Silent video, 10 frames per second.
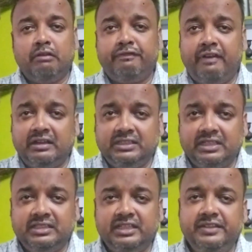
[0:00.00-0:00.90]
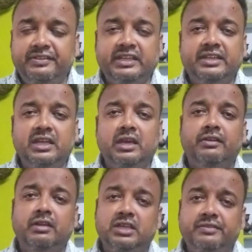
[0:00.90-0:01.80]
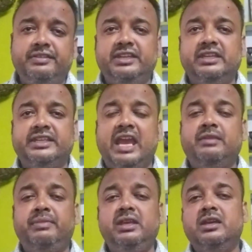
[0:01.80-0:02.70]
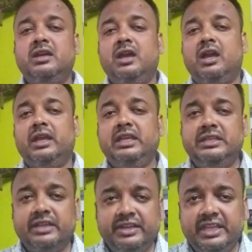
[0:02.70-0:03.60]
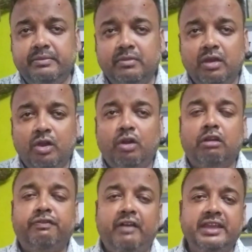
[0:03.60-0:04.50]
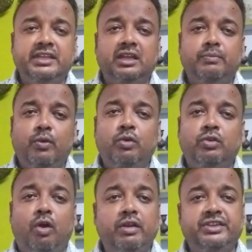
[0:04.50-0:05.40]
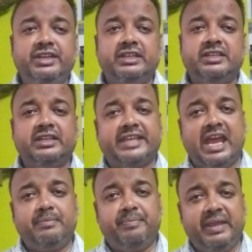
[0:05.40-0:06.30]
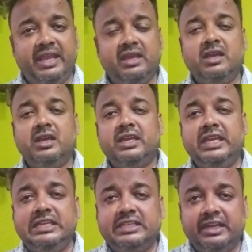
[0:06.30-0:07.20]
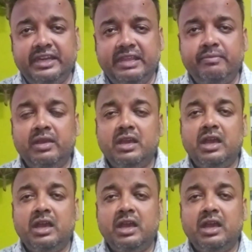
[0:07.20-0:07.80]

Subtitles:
Further, the dividend can be interim or final. Board or director can pay interim